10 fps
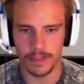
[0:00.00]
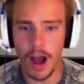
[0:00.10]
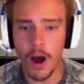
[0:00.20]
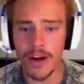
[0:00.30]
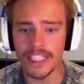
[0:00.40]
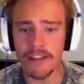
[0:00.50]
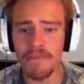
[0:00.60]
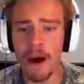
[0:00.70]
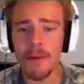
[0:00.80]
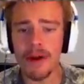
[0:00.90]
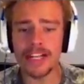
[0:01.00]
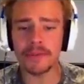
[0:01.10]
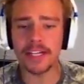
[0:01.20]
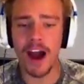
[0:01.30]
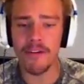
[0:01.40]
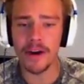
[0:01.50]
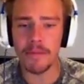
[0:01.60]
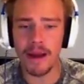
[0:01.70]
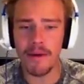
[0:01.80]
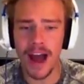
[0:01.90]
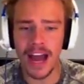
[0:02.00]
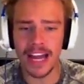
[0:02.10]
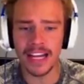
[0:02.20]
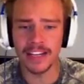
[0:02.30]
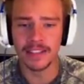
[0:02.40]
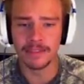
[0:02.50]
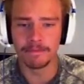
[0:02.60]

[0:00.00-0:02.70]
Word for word: Oh, it's a fumble and it's recovered